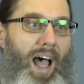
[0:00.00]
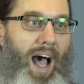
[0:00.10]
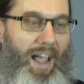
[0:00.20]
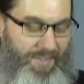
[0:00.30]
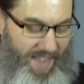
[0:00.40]

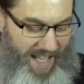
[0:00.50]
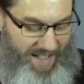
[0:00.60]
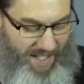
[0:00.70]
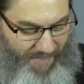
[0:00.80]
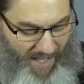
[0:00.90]
I've
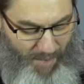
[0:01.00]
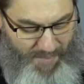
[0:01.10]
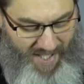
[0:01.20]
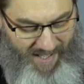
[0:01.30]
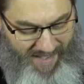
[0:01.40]
then
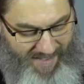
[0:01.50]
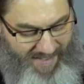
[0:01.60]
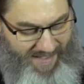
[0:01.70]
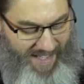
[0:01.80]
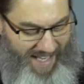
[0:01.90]
developed
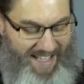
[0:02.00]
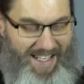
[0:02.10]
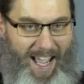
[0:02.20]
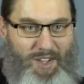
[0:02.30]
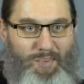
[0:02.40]
a
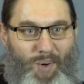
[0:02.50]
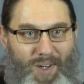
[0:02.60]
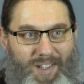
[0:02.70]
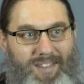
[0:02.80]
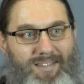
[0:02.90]

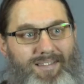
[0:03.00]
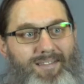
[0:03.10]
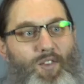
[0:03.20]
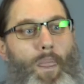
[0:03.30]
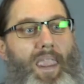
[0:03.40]
dashboard
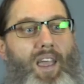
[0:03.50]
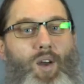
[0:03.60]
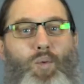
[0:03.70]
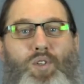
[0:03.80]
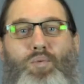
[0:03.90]

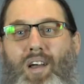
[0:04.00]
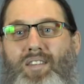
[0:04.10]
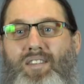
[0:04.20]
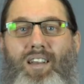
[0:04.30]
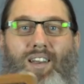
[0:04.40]
which
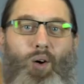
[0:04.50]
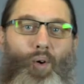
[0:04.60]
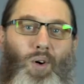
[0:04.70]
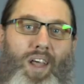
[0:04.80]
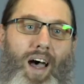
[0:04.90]
runs on an
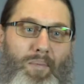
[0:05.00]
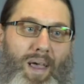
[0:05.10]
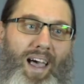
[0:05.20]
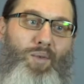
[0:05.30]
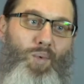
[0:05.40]
old
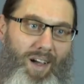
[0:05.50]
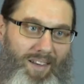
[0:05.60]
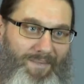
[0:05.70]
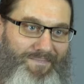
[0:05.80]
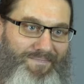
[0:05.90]
iPad
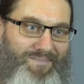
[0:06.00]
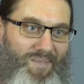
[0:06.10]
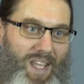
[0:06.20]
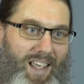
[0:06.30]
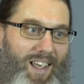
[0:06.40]
1.
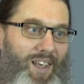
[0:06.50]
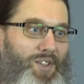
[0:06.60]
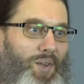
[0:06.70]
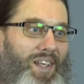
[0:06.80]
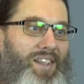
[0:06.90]

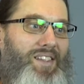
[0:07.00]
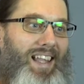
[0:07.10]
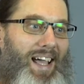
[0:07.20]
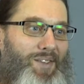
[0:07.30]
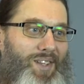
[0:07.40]
So this
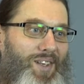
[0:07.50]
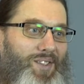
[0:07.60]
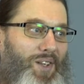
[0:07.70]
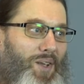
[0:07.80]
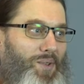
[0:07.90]
allows
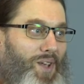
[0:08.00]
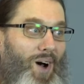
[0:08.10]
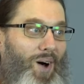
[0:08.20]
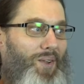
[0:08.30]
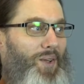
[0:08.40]
us to use
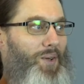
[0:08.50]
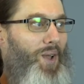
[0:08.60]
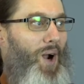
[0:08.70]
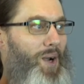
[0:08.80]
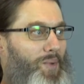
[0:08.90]
all the
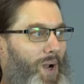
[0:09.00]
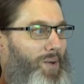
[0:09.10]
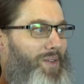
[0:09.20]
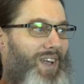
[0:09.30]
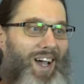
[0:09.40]
old
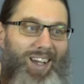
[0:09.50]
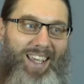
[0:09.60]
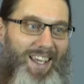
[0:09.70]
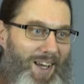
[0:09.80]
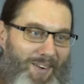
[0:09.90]
hardware we've got
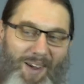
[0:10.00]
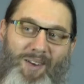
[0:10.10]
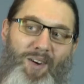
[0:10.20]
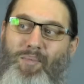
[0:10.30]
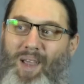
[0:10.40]
kicking
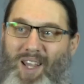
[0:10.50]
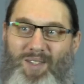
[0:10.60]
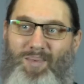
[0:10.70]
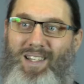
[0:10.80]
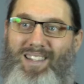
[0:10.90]
around in our
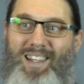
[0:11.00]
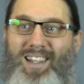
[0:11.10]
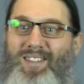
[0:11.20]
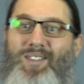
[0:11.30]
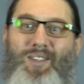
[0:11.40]
basements that
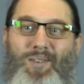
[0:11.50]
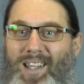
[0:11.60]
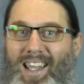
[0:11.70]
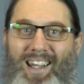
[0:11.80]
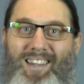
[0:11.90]
isn't
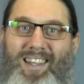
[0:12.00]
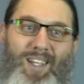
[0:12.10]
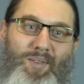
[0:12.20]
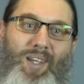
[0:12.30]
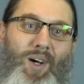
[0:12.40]
doing
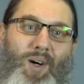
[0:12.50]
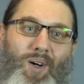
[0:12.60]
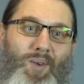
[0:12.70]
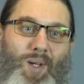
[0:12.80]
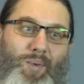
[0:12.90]
anything that we
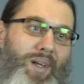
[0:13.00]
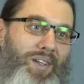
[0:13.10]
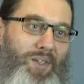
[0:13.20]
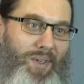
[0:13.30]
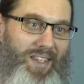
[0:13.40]
go, what are we
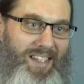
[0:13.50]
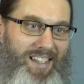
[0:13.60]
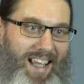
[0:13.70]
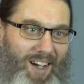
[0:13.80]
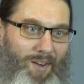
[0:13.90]
going to do with
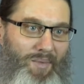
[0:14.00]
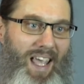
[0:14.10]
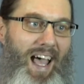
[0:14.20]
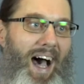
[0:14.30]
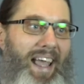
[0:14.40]
this now?
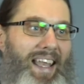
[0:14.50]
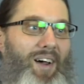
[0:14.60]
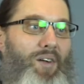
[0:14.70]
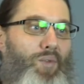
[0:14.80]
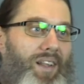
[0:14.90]
I
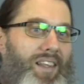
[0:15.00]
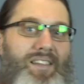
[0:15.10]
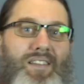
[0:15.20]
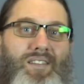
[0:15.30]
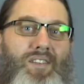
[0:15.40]
now have one of
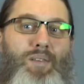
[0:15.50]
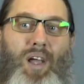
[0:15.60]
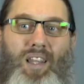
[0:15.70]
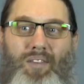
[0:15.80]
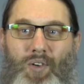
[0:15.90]
these that sits in
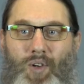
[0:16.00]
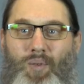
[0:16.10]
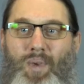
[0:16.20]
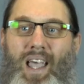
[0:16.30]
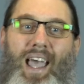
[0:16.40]
my living
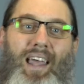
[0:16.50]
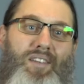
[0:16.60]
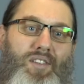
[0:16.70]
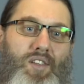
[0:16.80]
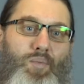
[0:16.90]
room, and
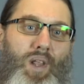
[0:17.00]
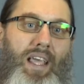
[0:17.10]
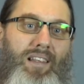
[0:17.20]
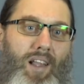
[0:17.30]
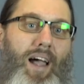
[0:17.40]
it's
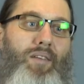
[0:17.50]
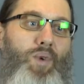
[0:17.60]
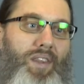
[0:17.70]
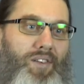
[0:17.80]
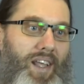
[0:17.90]
displaying live
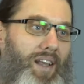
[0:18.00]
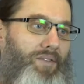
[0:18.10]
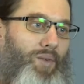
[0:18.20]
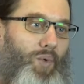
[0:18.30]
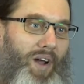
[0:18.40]
weather data
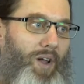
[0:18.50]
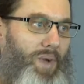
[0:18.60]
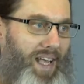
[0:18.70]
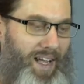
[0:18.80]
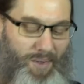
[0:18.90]
from around
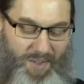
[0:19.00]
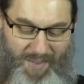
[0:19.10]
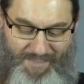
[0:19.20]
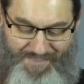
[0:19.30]
my house.